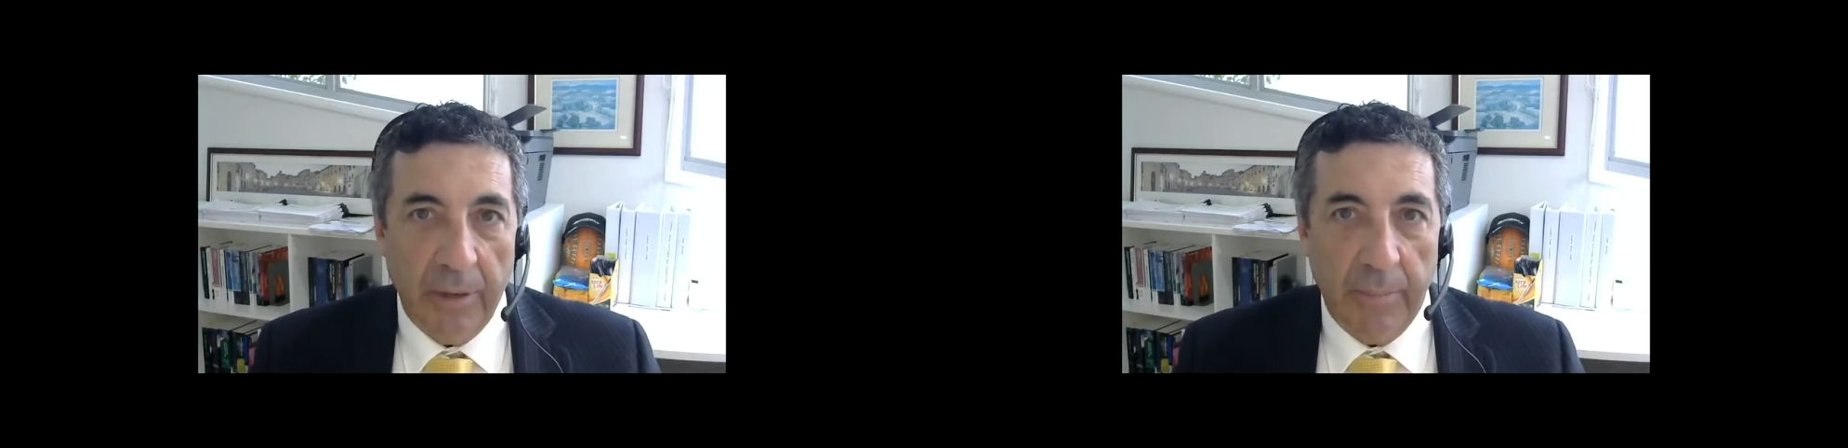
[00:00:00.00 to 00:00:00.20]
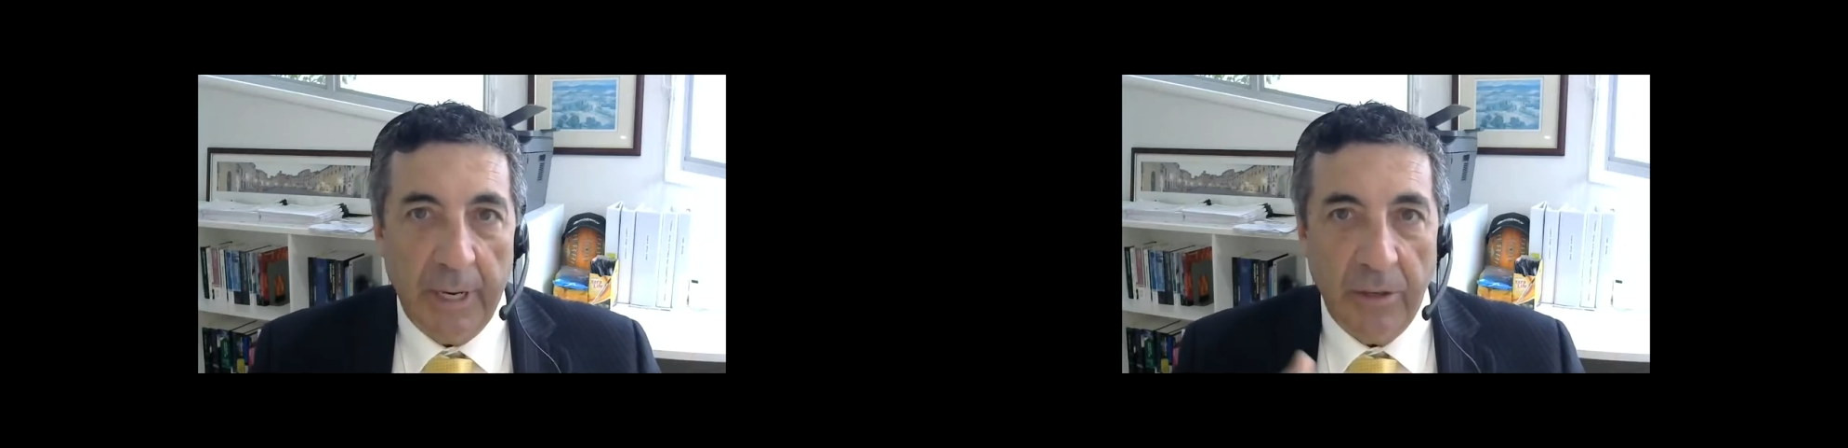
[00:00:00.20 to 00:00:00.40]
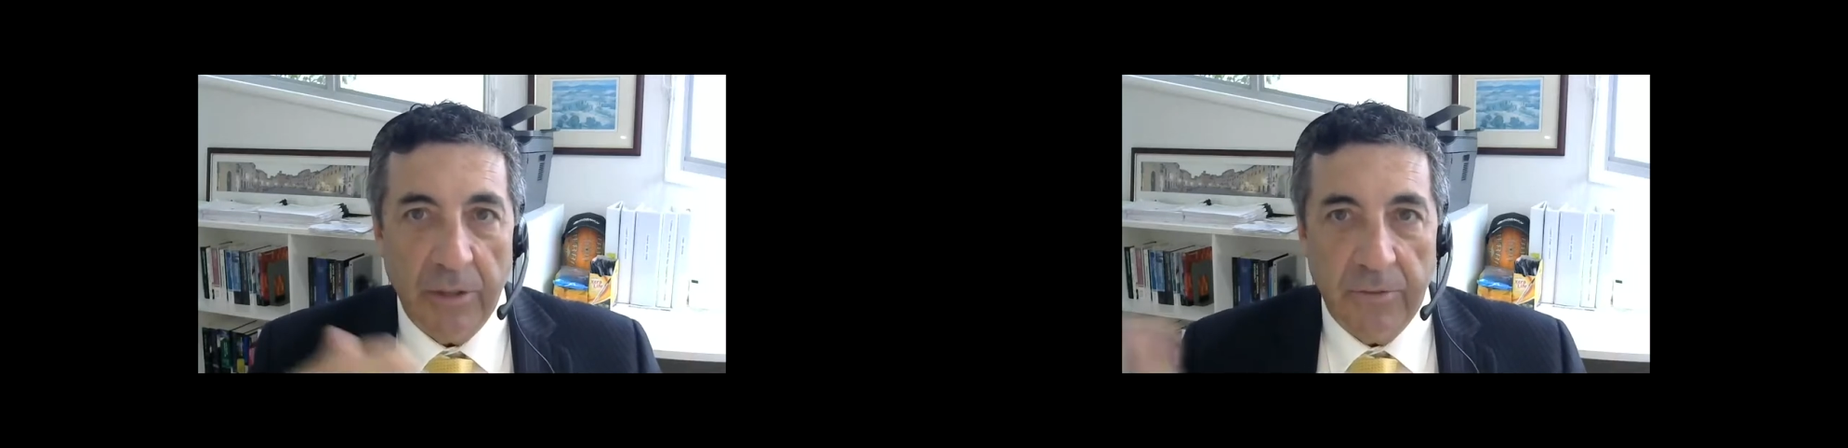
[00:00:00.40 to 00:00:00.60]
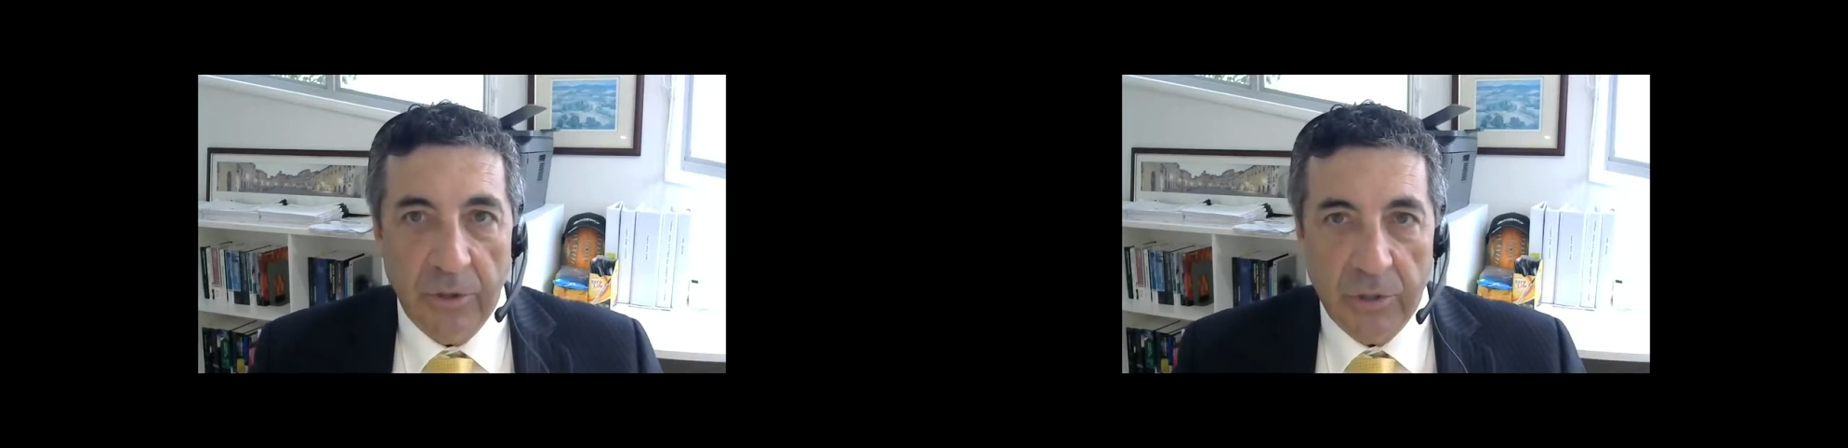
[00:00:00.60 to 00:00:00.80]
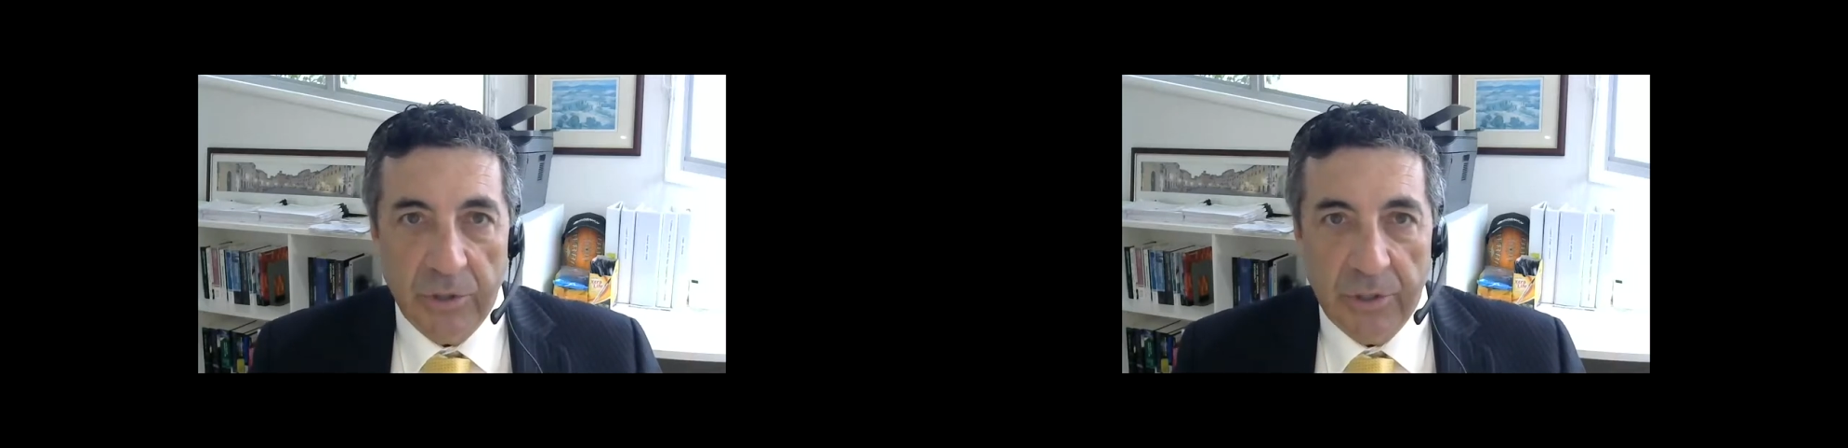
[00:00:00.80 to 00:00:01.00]
opinions
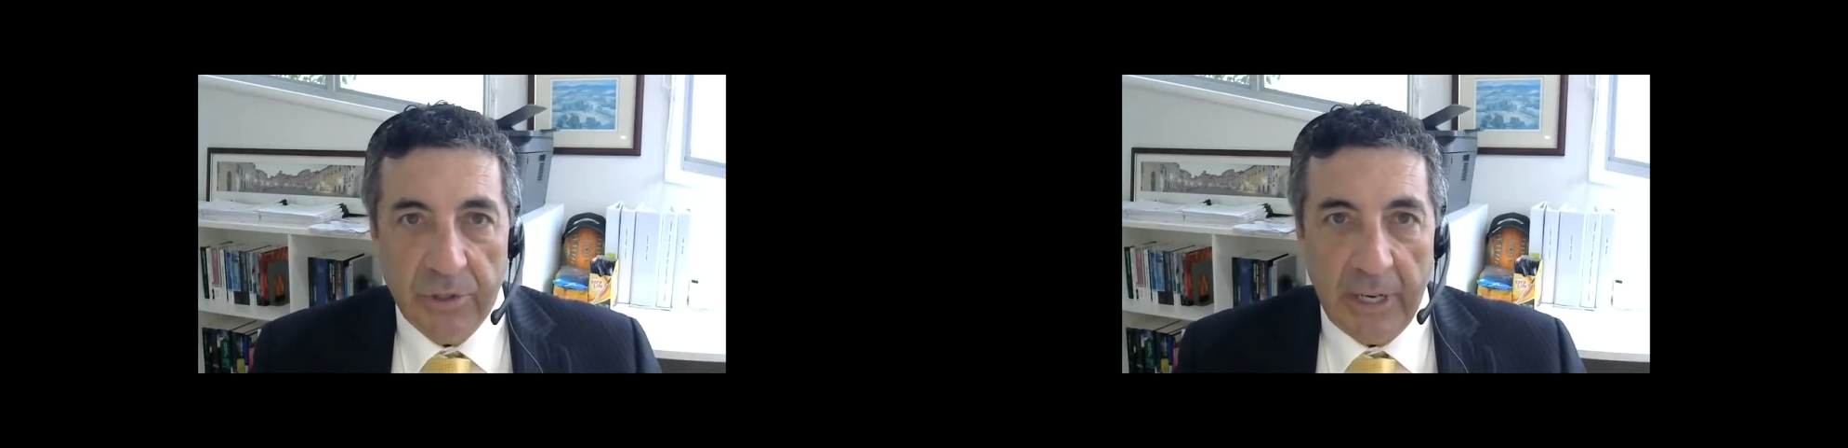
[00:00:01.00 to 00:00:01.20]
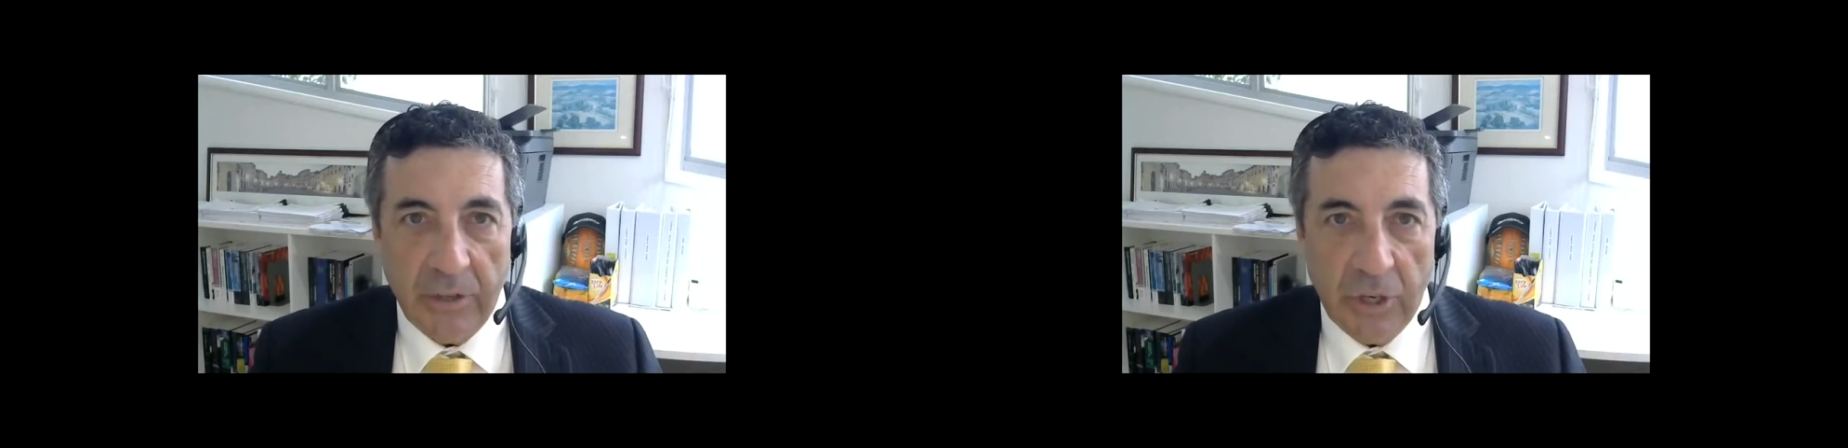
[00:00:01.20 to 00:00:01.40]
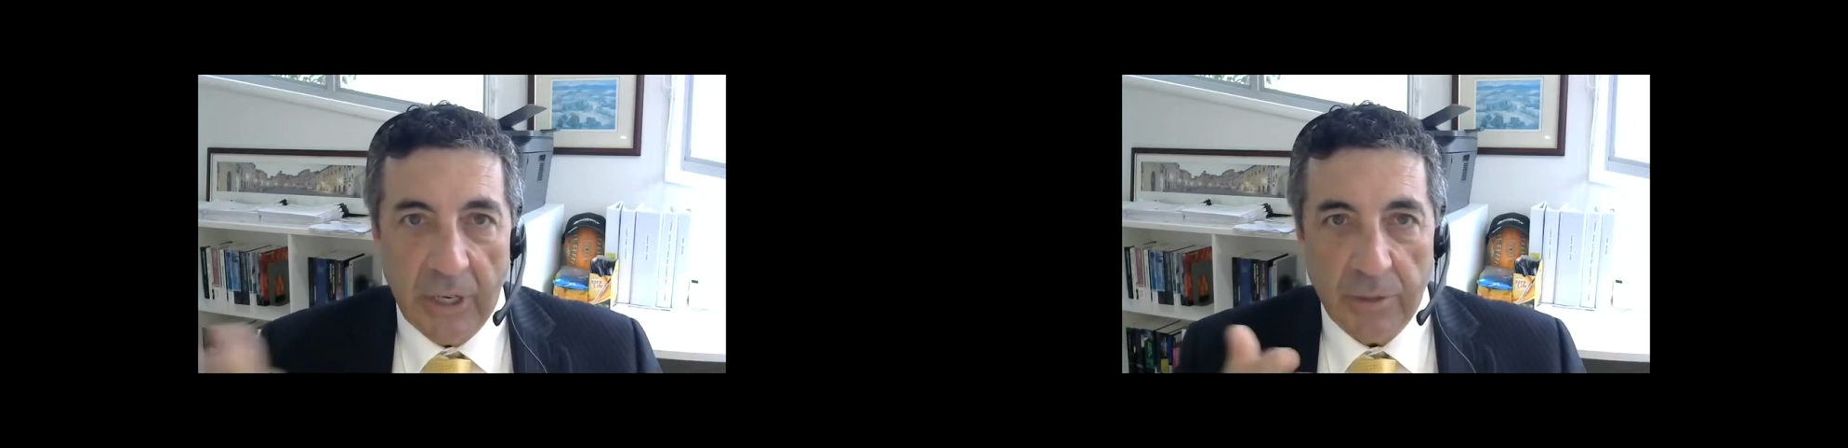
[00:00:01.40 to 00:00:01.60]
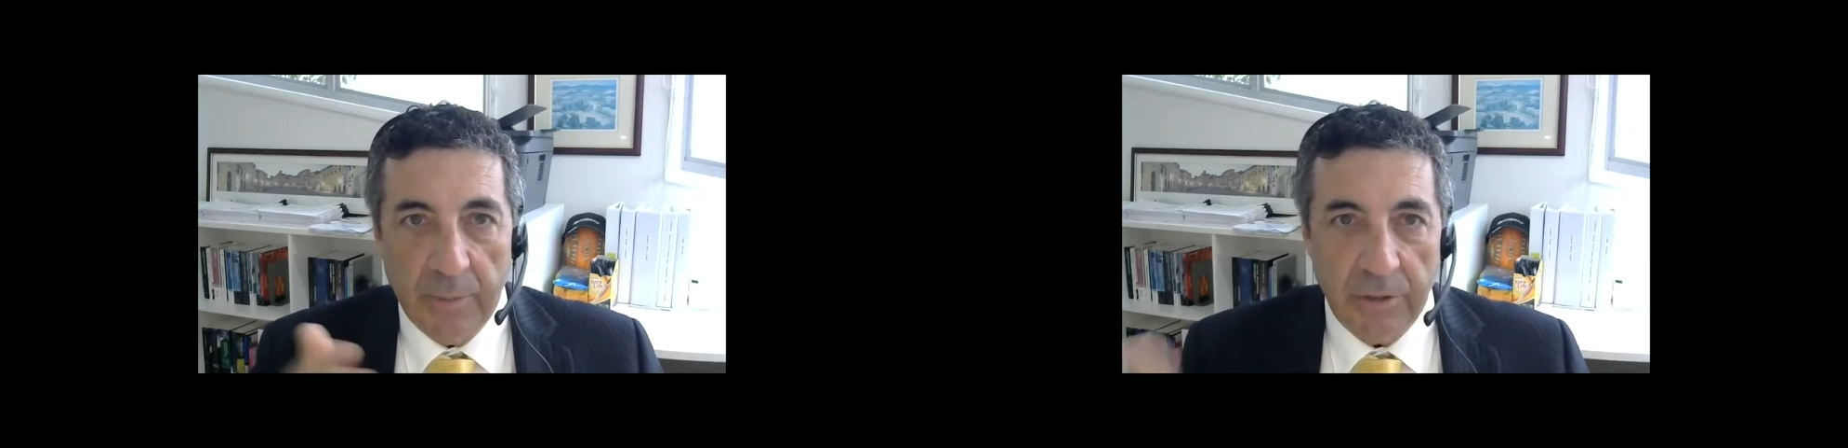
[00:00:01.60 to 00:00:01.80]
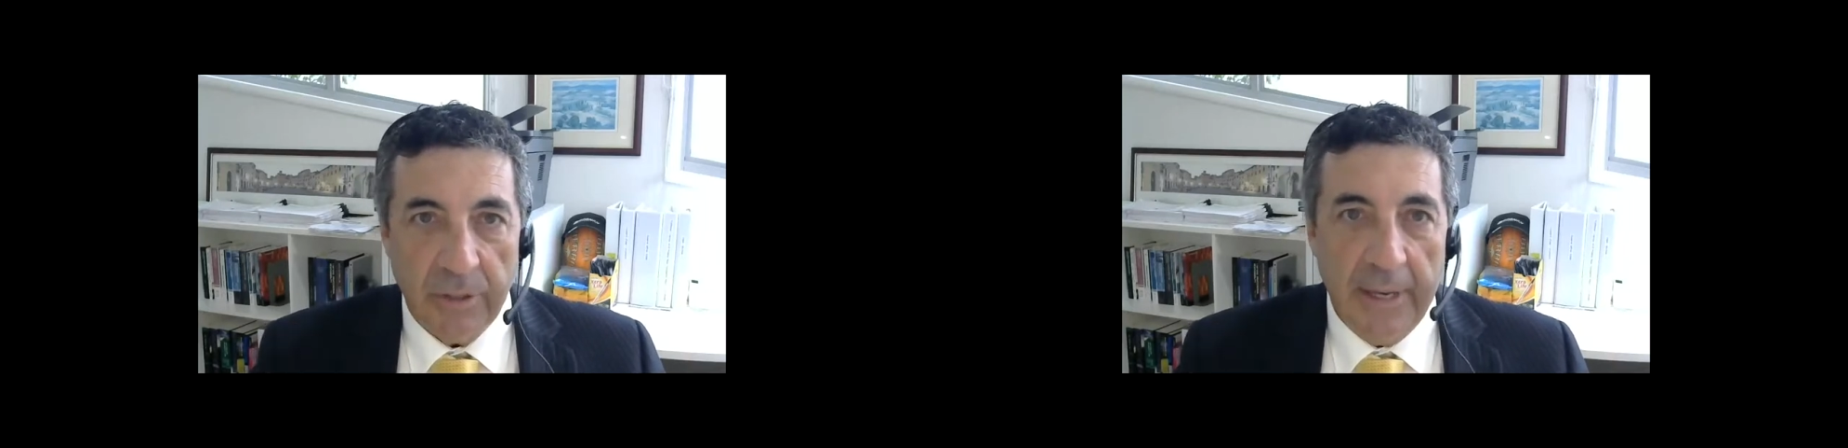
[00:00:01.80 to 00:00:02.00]
versus dissent
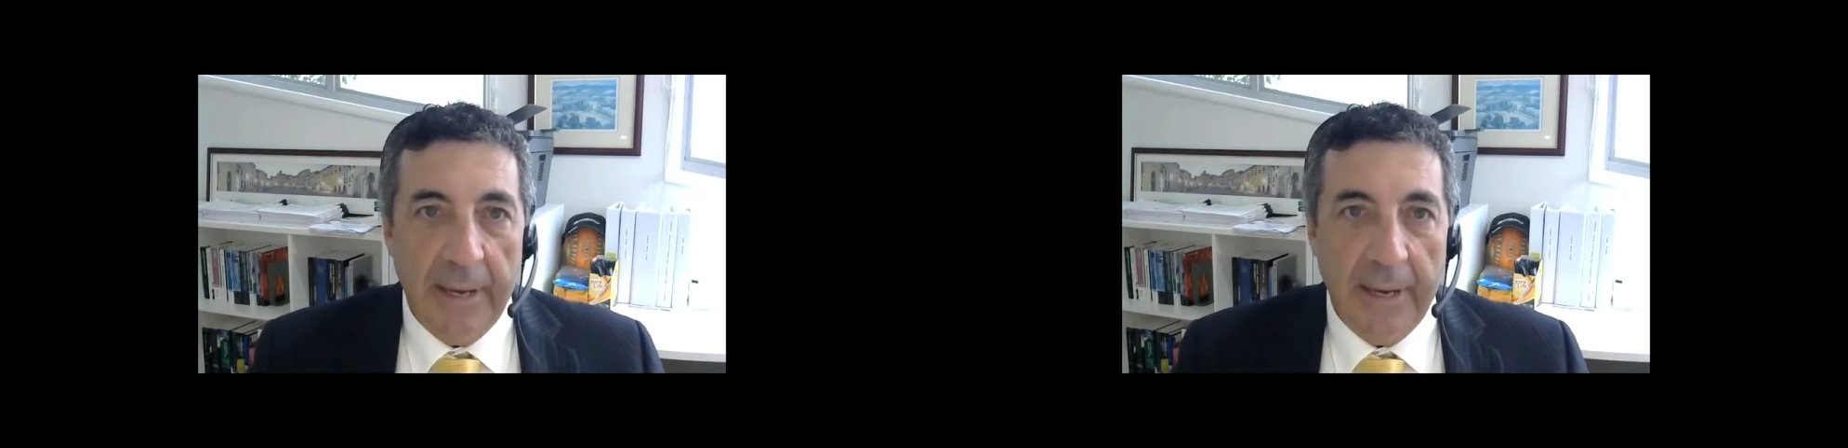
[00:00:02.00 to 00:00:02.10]
judgments